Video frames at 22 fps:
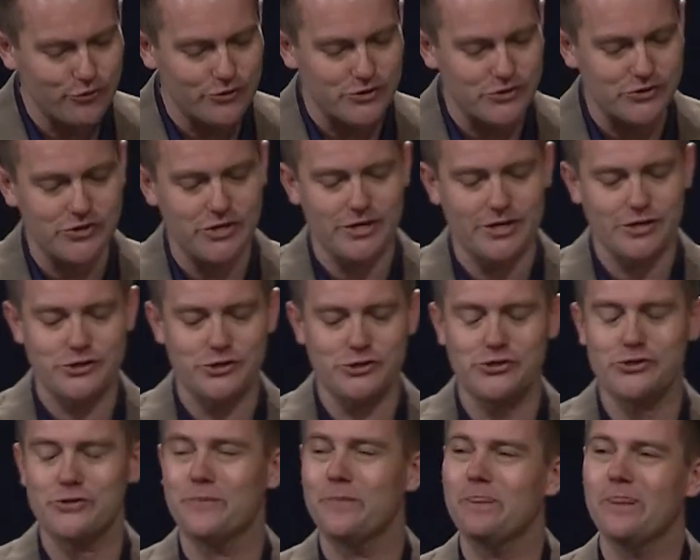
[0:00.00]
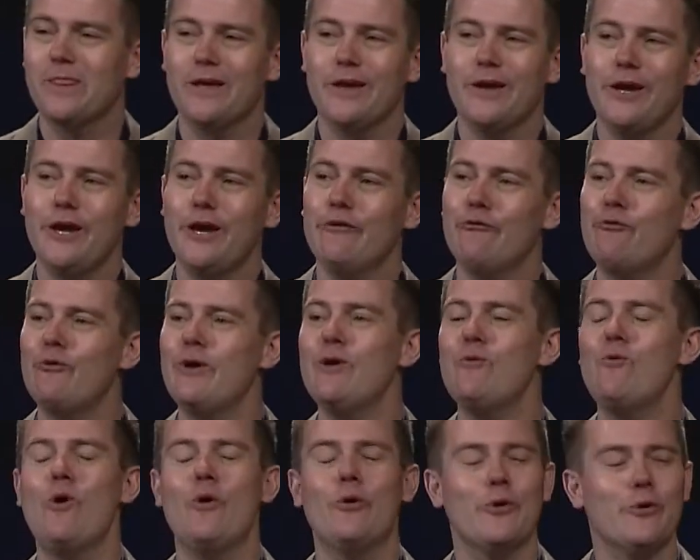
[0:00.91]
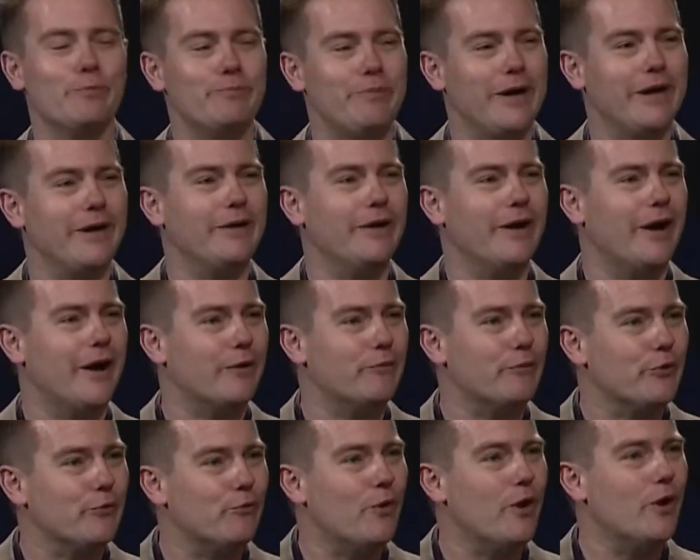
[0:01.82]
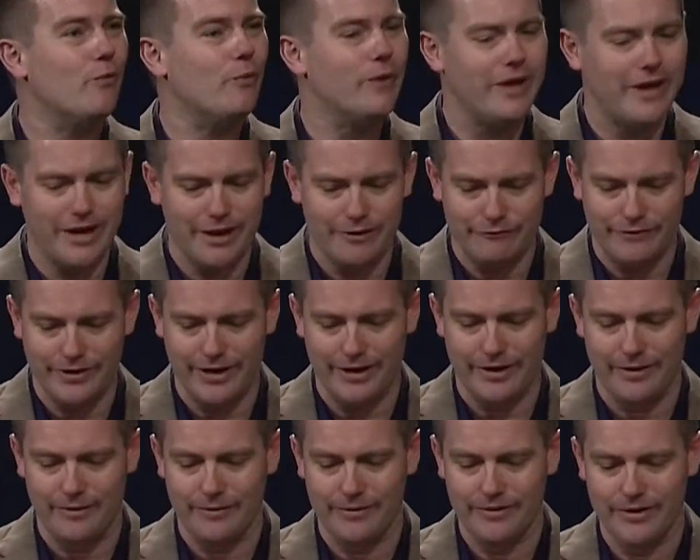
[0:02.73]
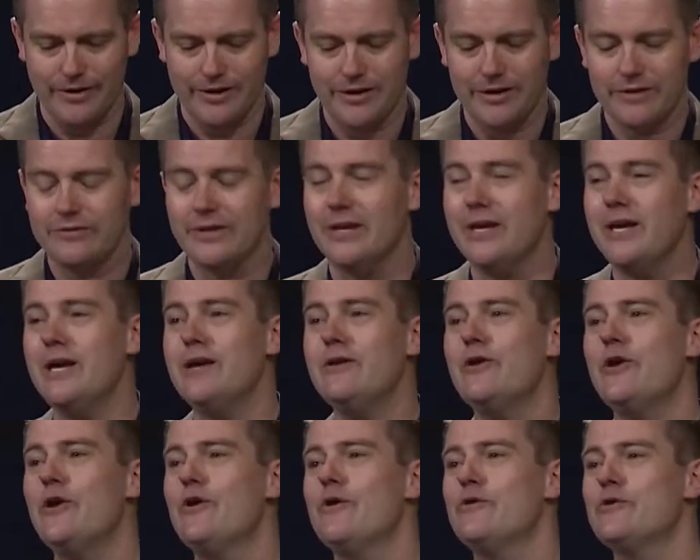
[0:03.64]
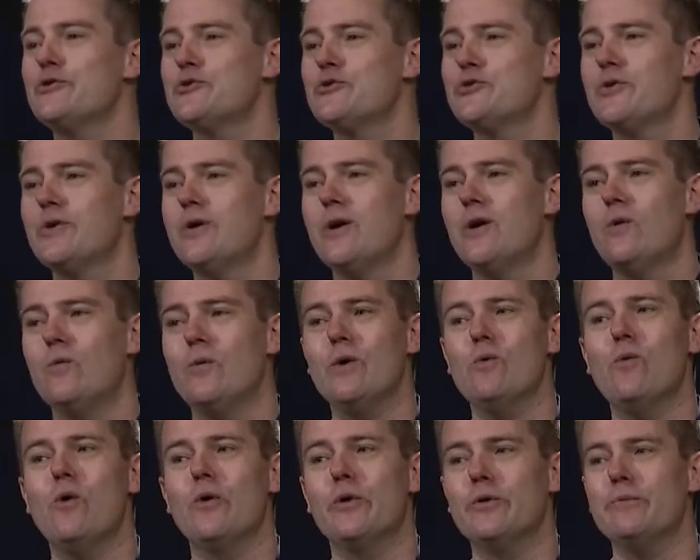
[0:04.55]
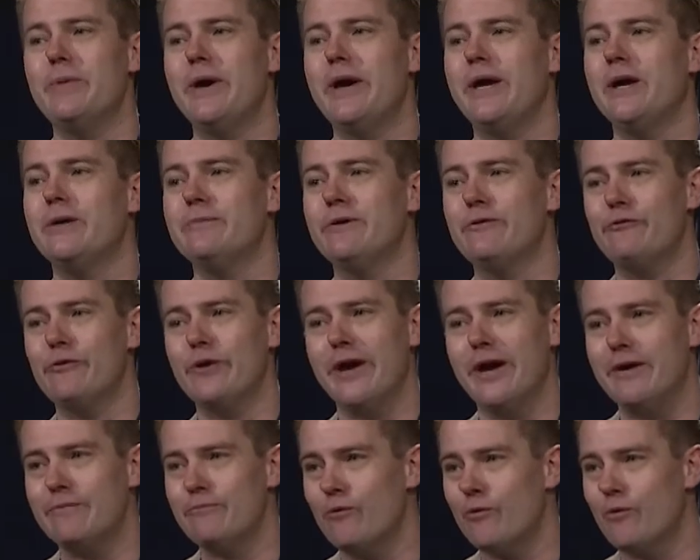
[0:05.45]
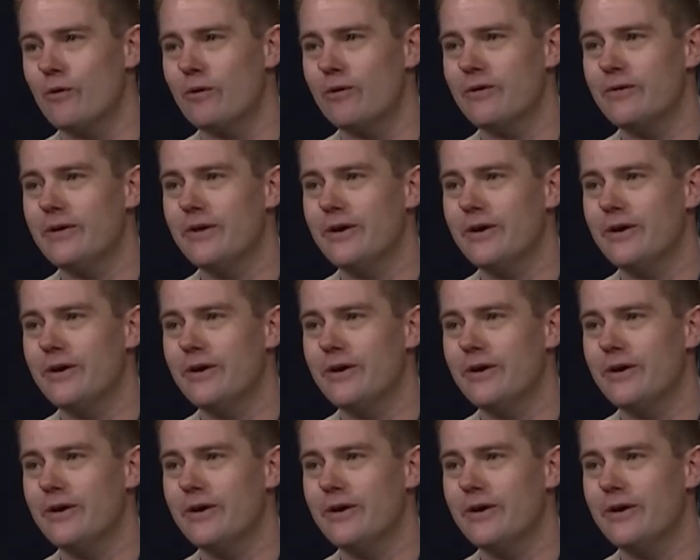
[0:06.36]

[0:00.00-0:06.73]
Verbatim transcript: is this if we won't obey God with what we have now, then He knows we won't obey Him if we have more.